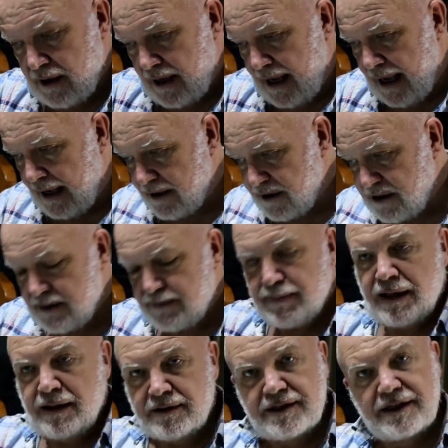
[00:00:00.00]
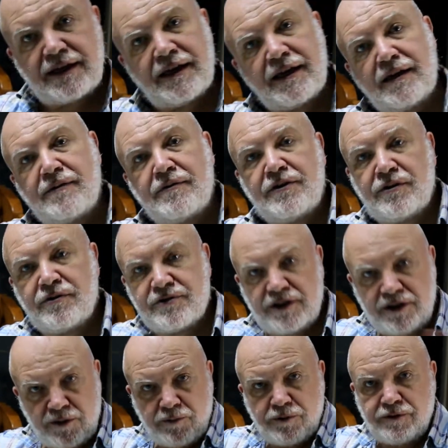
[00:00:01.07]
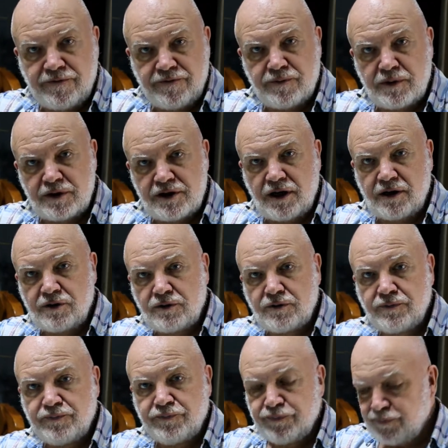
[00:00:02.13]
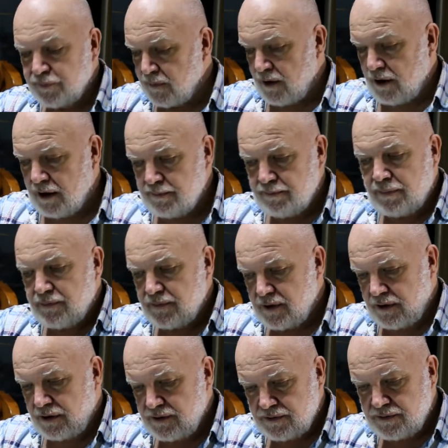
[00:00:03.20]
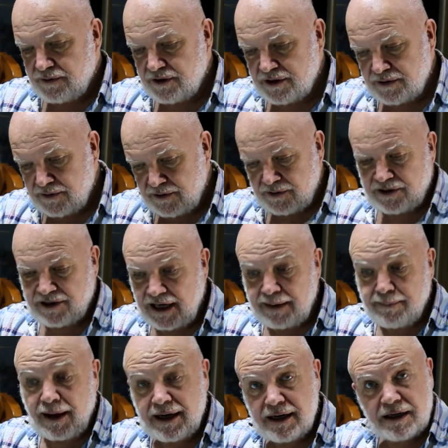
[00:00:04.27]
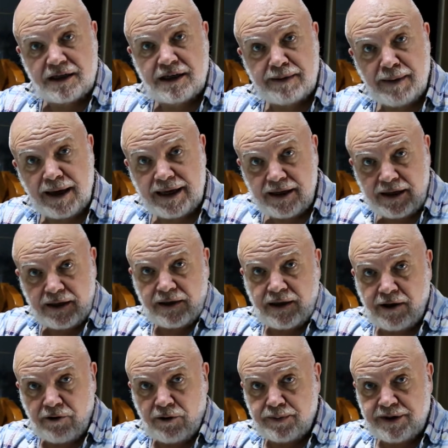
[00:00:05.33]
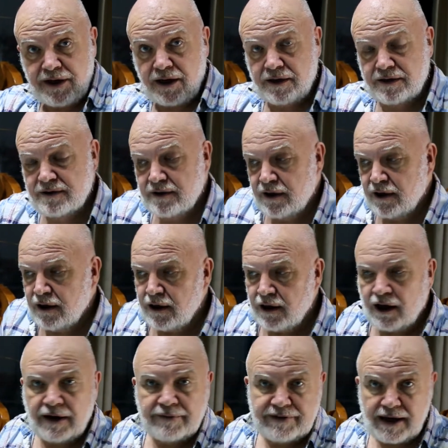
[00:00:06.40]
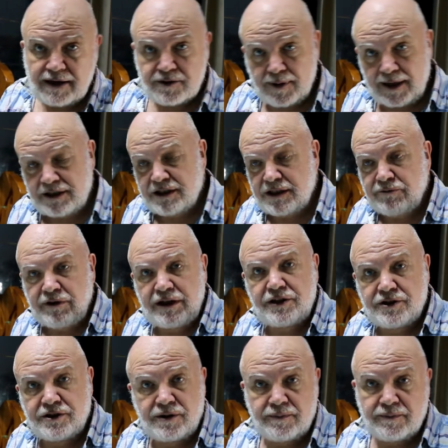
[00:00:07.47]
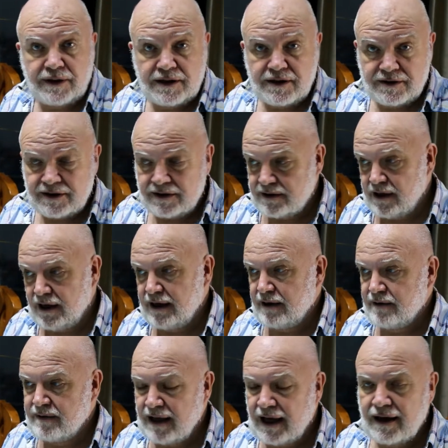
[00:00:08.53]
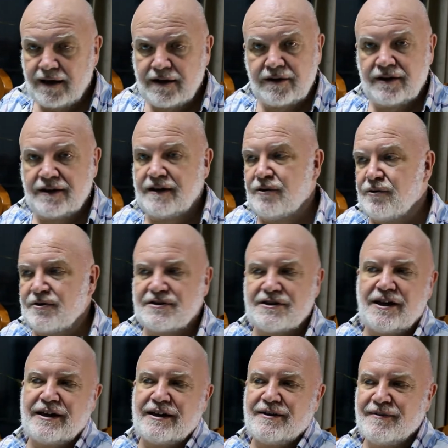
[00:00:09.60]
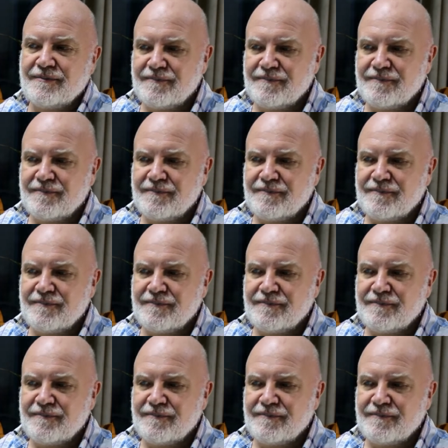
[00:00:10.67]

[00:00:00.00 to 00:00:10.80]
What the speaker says: and smelting it using the wood from the jungle, and shamanically making their objects. I've yet to actually reach them, because it's like that. It looks like